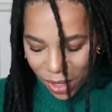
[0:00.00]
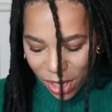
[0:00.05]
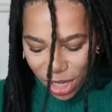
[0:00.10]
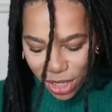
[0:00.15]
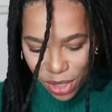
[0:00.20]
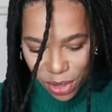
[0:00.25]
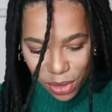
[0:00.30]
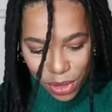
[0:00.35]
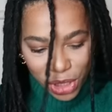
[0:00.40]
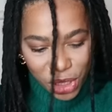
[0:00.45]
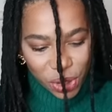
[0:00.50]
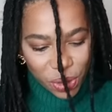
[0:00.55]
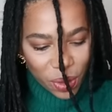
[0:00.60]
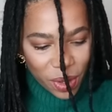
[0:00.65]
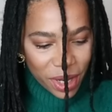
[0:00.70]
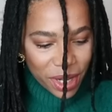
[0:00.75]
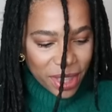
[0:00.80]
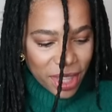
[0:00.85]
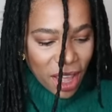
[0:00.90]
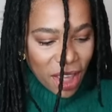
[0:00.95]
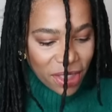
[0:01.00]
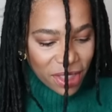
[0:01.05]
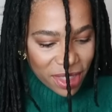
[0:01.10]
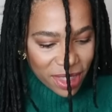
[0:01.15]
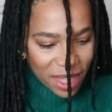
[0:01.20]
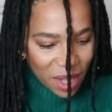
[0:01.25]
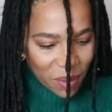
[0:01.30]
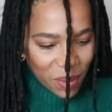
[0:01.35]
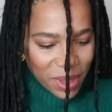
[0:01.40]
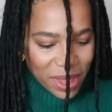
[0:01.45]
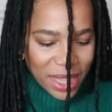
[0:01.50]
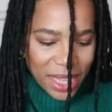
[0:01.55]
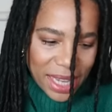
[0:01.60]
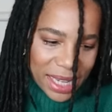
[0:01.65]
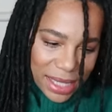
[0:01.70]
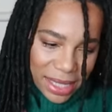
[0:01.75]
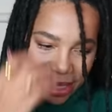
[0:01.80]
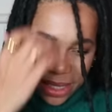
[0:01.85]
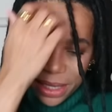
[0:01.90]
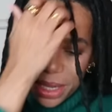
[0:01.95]
we're not so sure. The other thing with
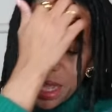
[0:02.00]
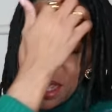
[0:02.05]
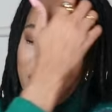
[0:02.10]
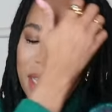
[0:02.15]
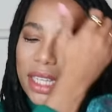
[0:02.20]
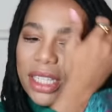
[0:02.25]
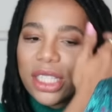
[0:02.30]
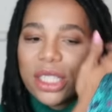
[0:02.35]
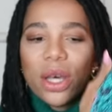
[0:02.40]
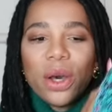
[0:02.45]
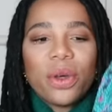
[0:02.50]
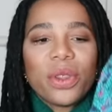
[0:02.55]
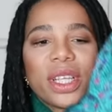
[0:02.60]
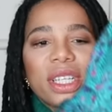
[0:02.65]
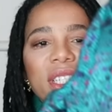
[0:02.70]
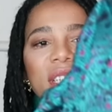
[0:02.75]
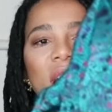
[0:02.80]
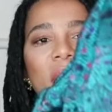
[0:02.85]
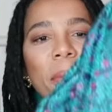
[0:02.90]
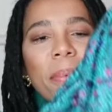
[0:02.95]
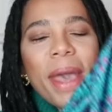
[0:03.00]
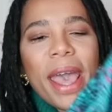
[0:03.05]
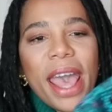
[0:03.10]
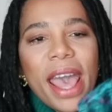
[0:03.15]
this so the top